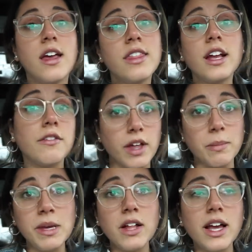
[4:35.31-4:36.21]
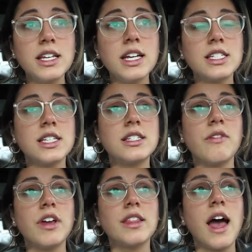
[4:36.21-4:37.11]
think of like meal ideas and
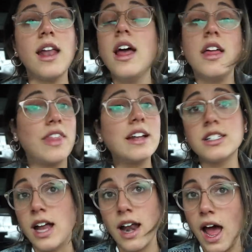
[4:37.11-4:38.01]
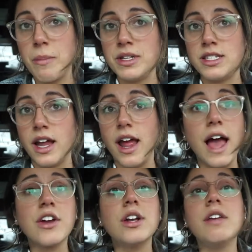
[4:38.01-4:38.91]
stuff like that. That did not happen today.
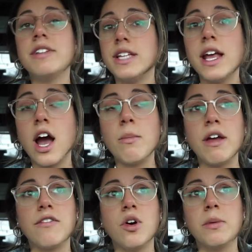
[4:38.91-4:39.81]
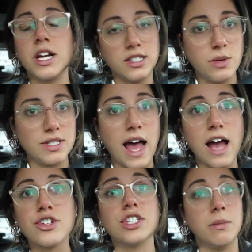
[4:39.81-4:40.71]
I couldn't even take out my phone because it was
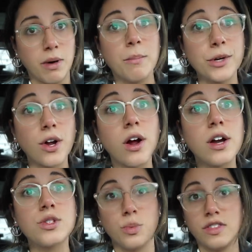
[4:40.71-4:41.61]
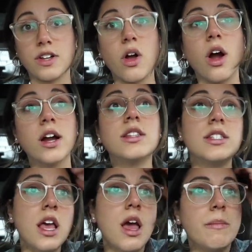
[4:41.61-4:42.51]
actually bumper cars with the
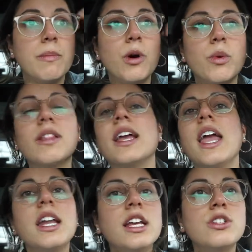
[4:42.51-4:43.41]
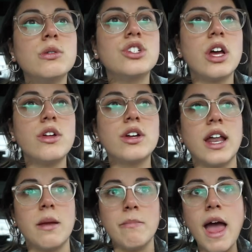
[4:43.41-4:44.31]
carts. People were like hitting into each other,
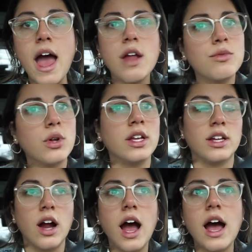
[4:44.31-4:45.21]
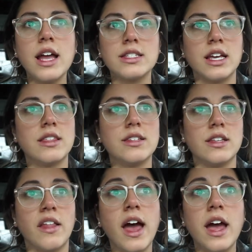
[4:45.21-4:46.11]
getting mad, rolling their eyes, like this
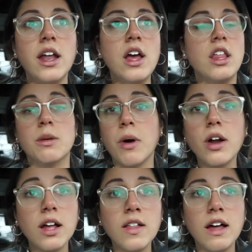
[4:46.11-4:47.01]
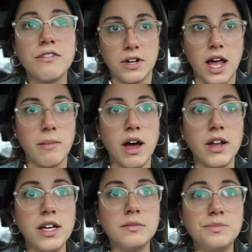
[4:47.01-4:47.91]
and that. The parking lot, forget about
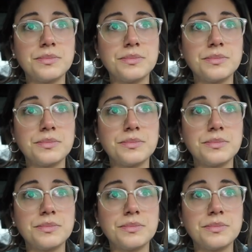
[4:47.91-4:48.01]
it.